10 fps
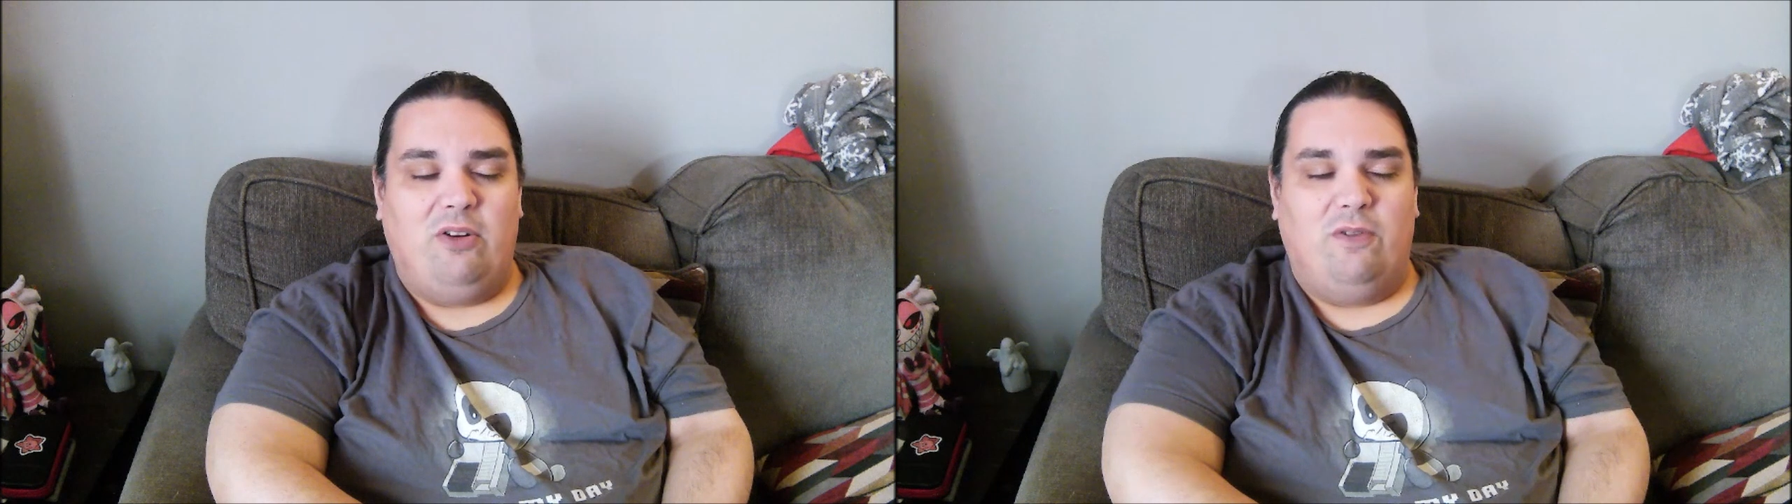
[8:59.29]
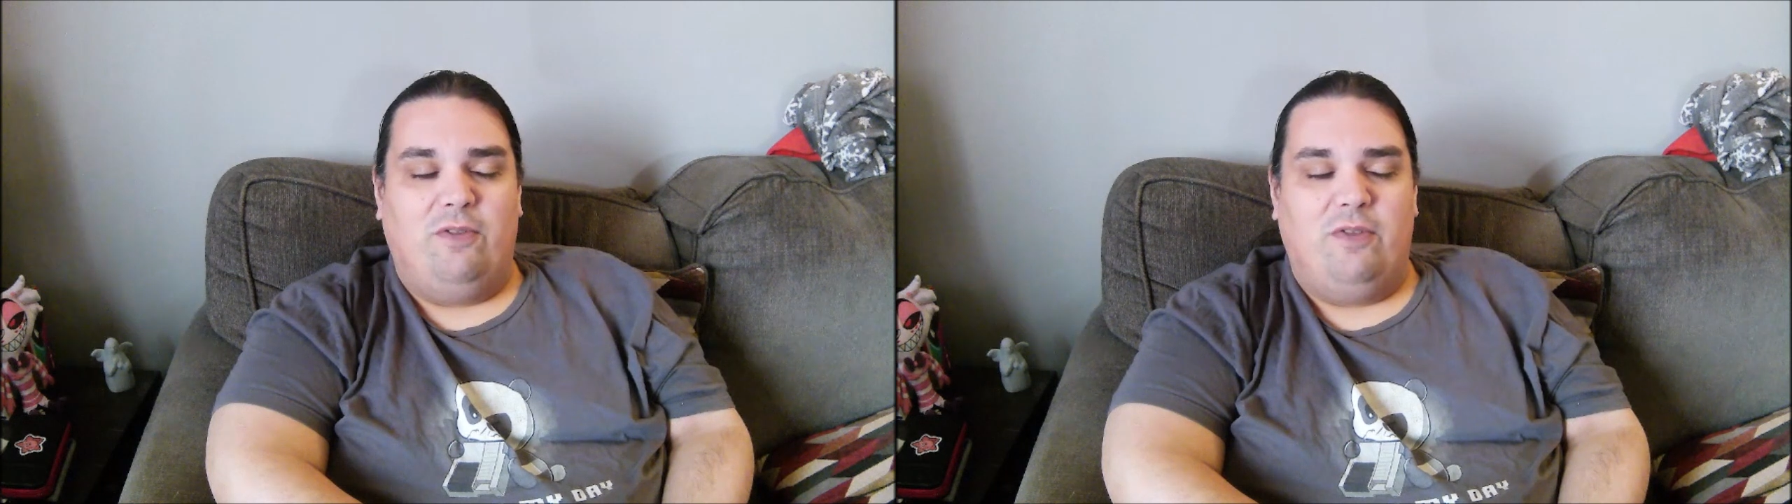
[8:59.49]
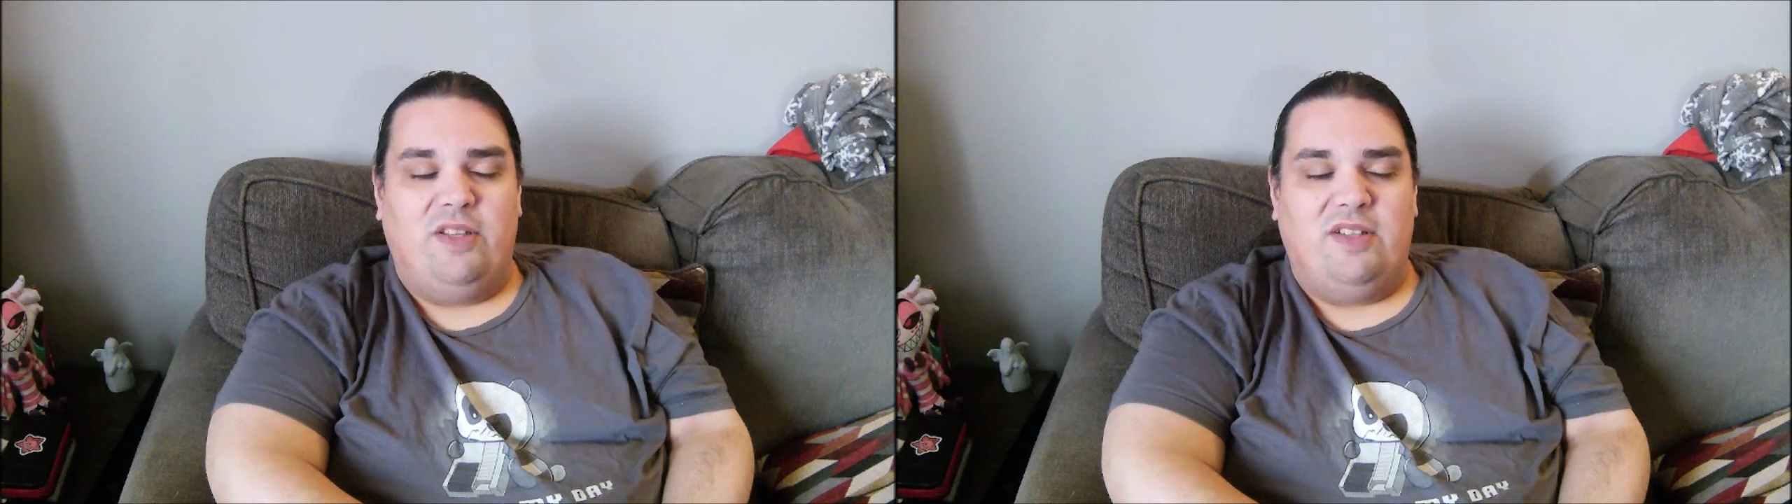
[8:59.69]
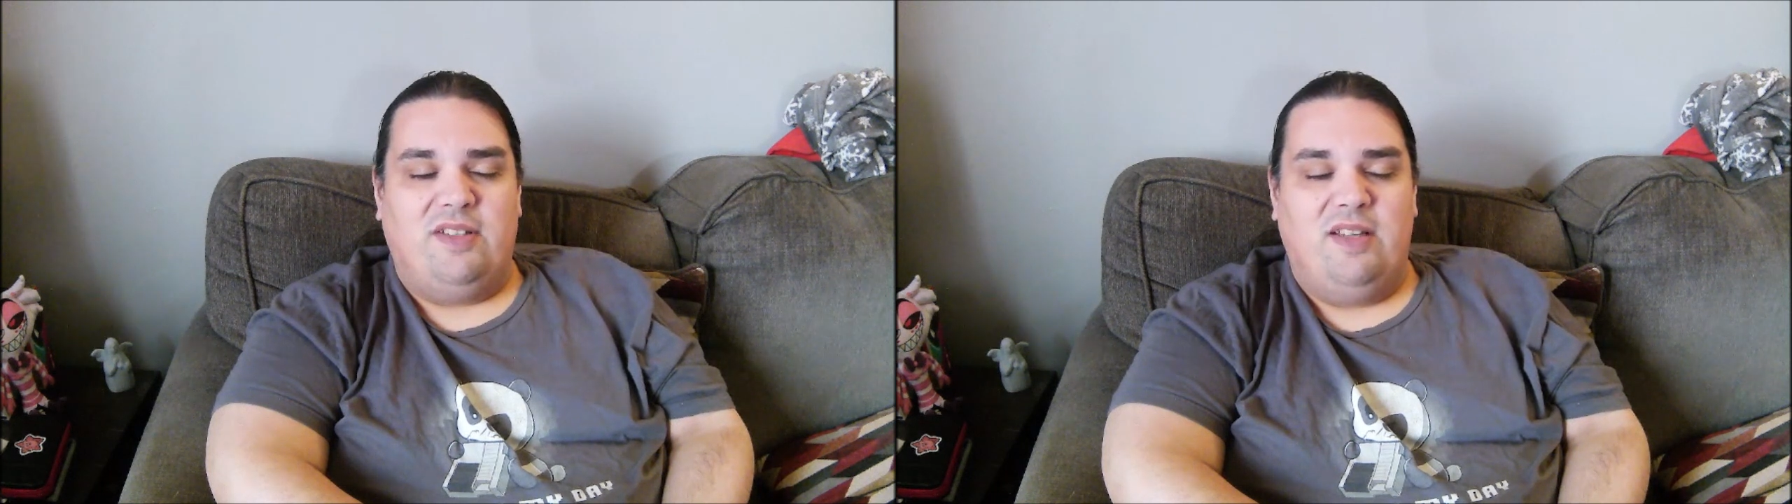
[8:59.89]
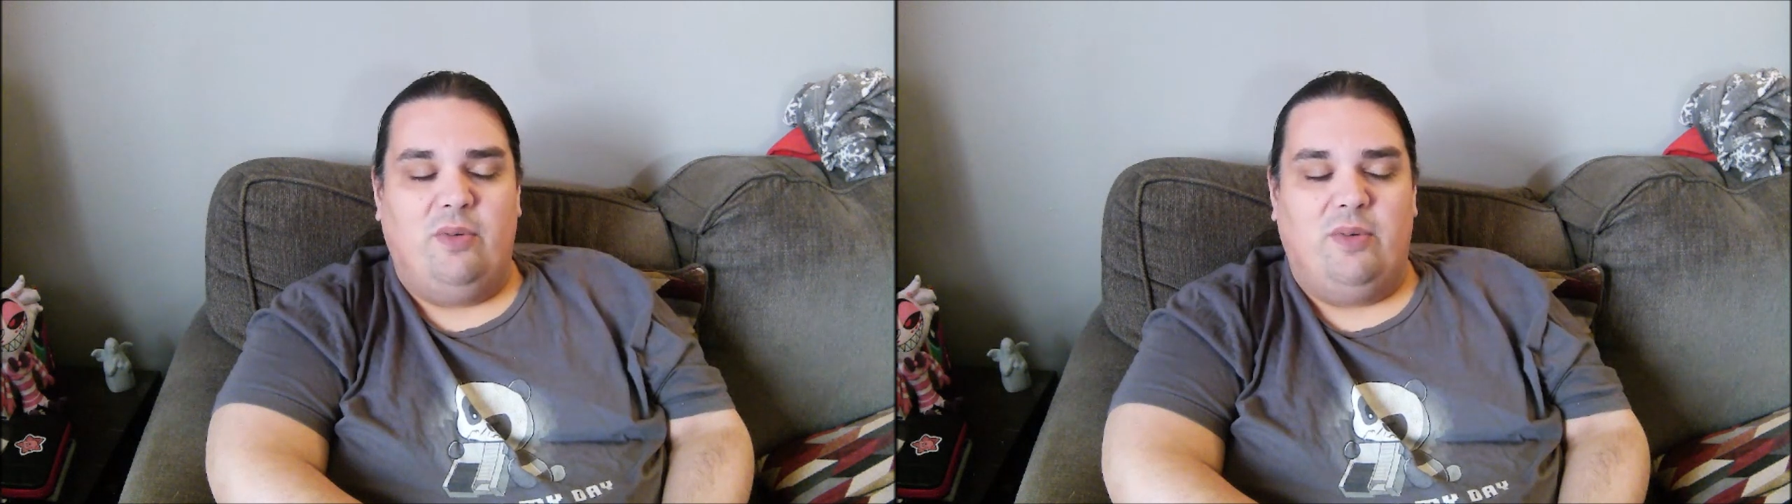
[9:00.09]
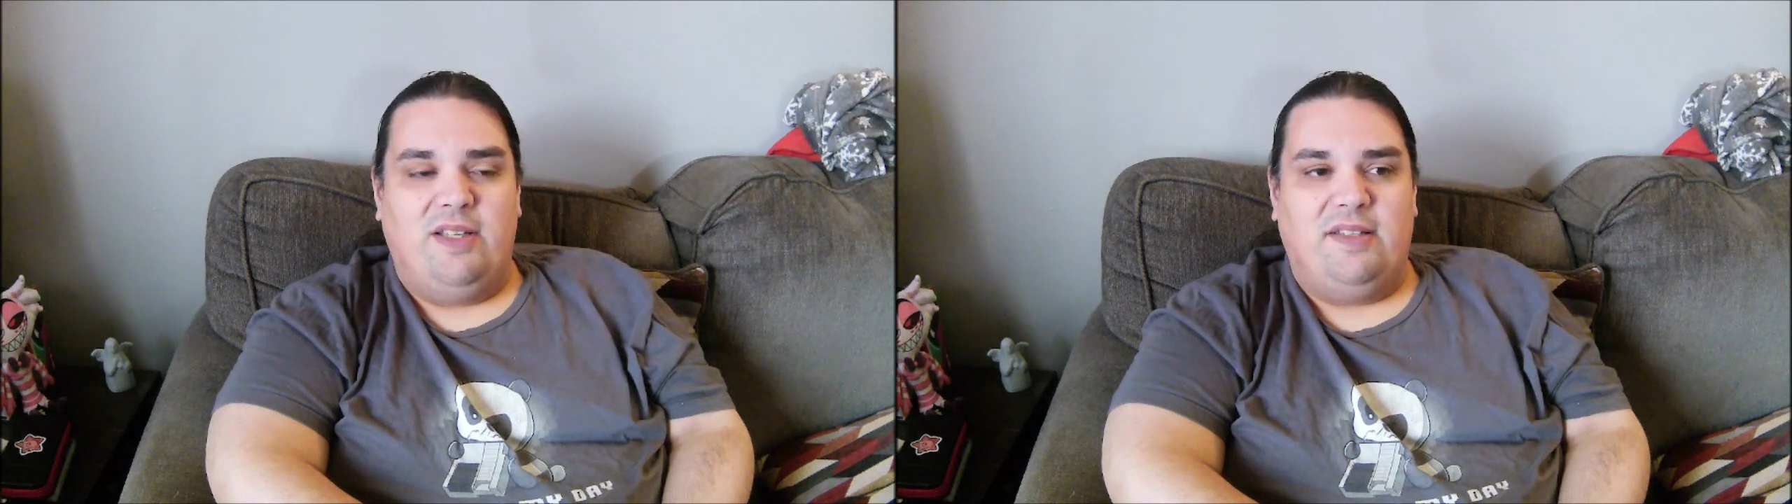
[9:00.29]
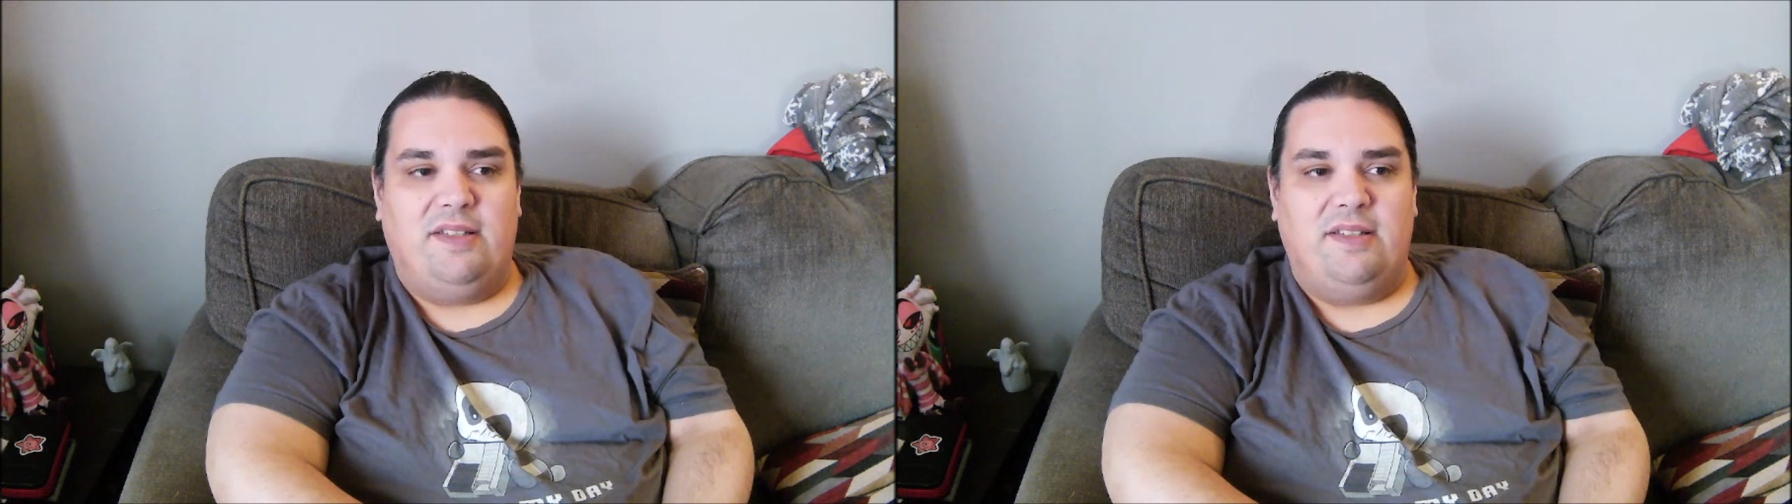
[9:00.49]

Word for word: for this series.